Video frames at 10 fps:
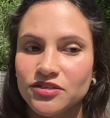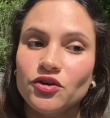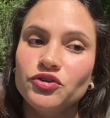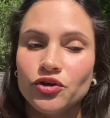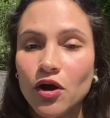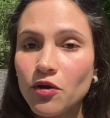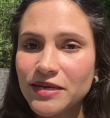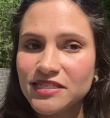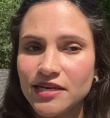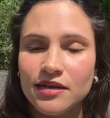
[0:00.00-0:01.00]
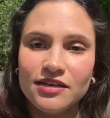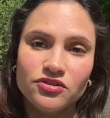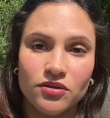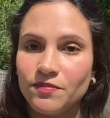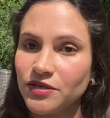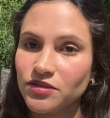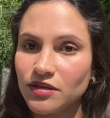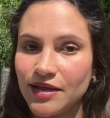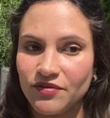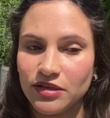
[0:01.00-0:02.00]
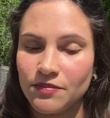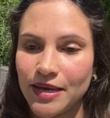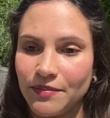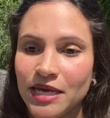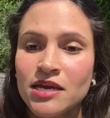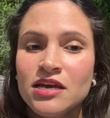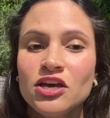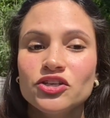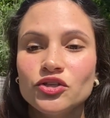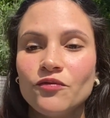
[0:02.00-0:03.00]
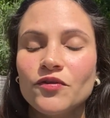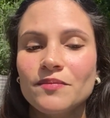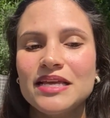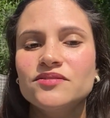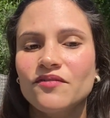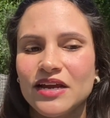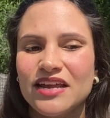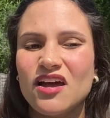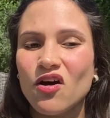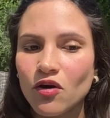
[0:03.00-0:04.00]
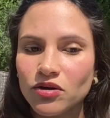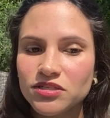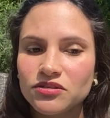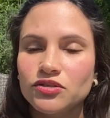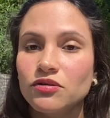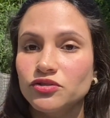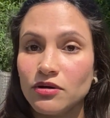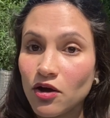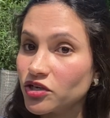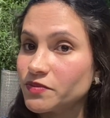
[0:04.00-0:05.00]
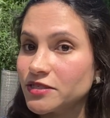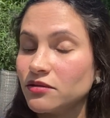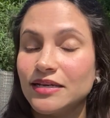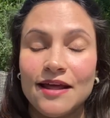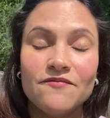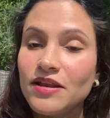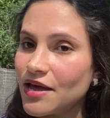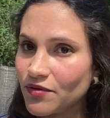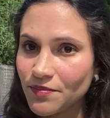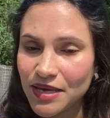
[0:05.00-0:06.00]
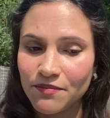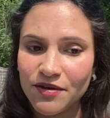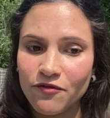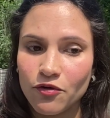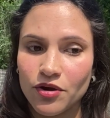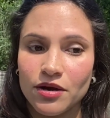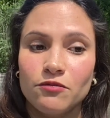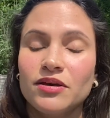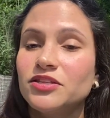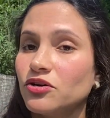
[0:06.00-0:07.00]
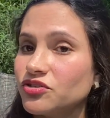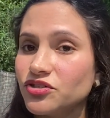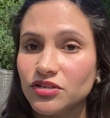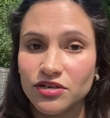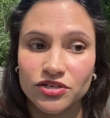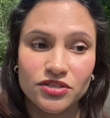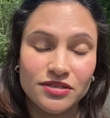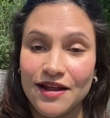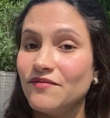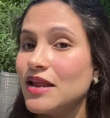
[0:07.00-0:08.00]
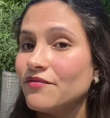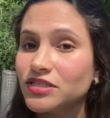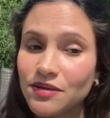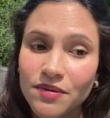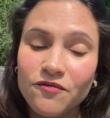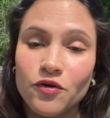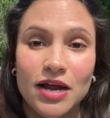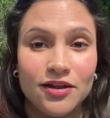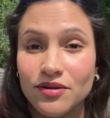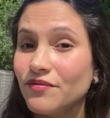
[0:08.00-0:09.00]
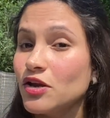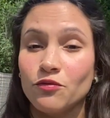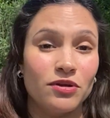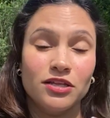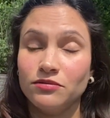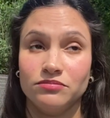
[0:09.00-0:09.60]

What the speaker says: So your OB-GYN is not the person delivering the baby. So for me, it's very odd to go to a hospital that I've never been before with doctors and nurses that I've never seen before. I don't even know where the